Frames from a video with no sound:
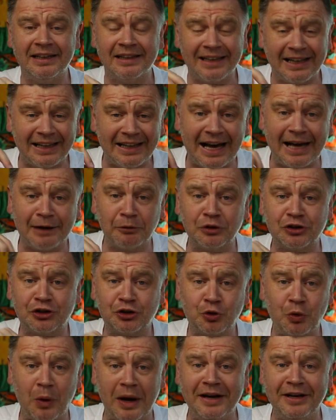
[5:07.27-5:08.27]
the lad was
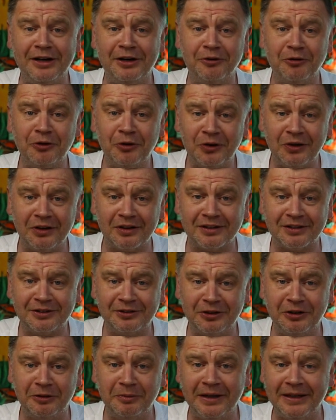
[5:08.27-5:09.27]
20 years old,
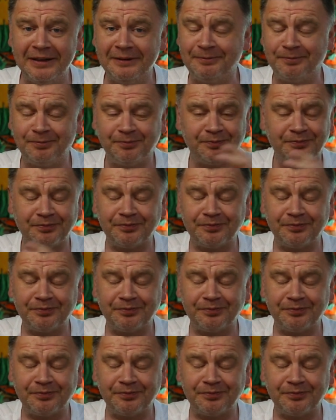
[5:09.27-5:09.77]
you know what I mean?